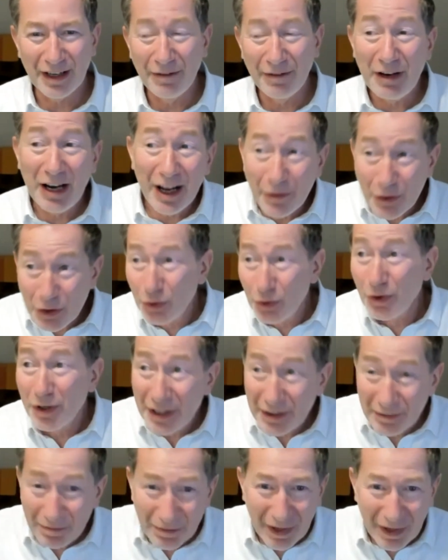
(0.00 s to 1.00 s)
I mean, I'd
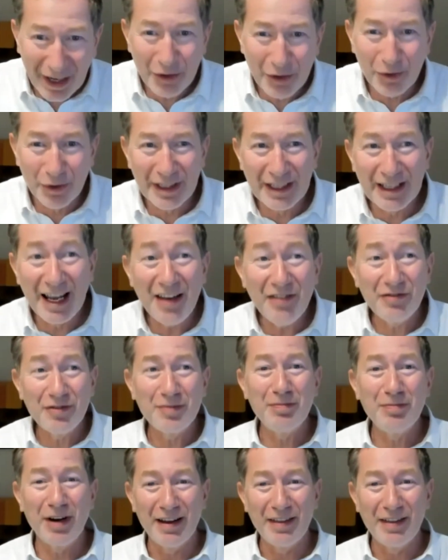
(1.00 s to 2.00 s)
already left
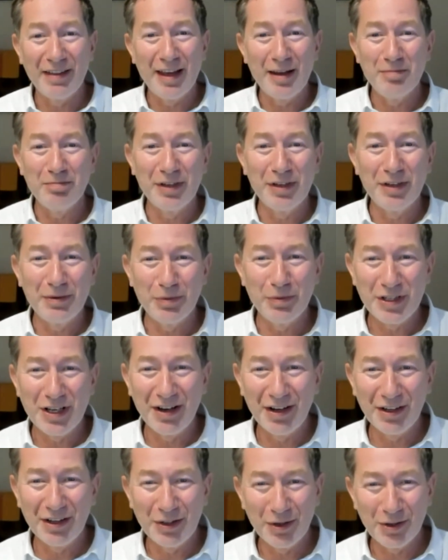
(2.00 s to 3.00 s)
by then, but it was
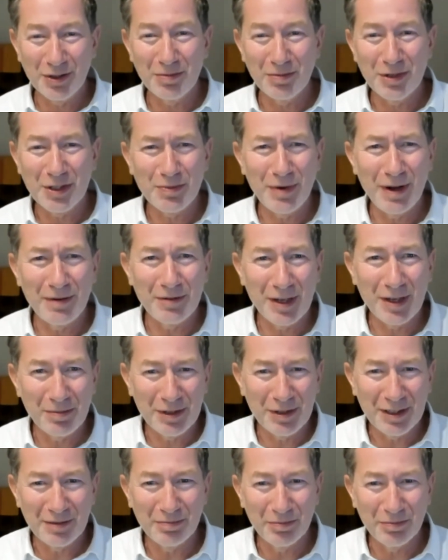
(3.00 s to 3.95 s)
hard not to be swept up in it.